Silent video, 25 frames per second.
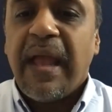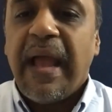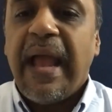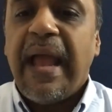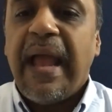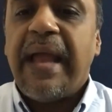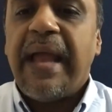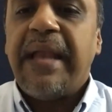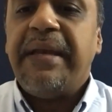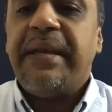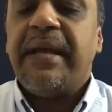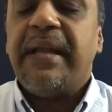
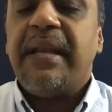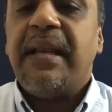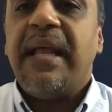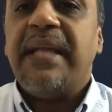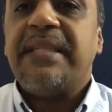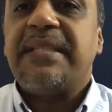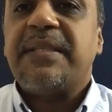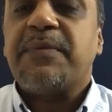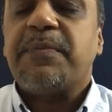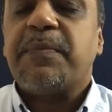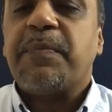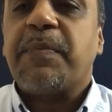and
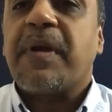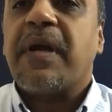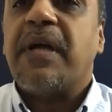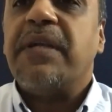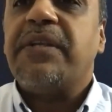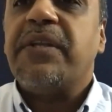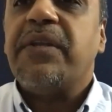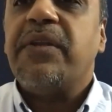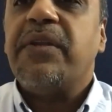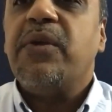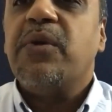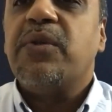let's
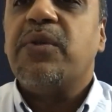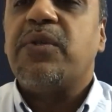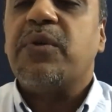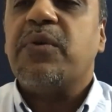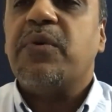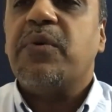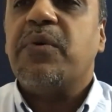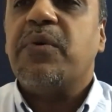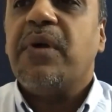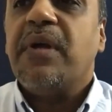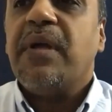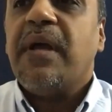continue
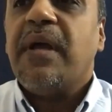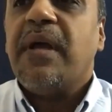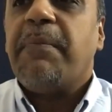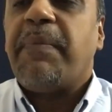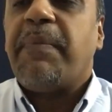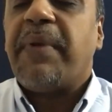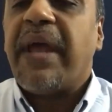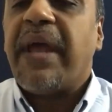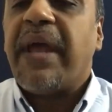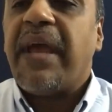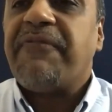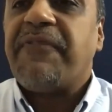to
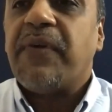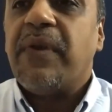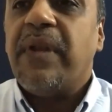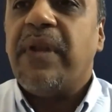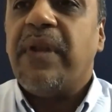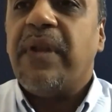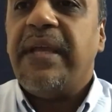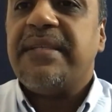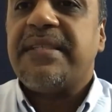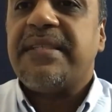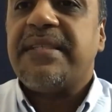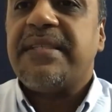
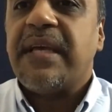prayerfully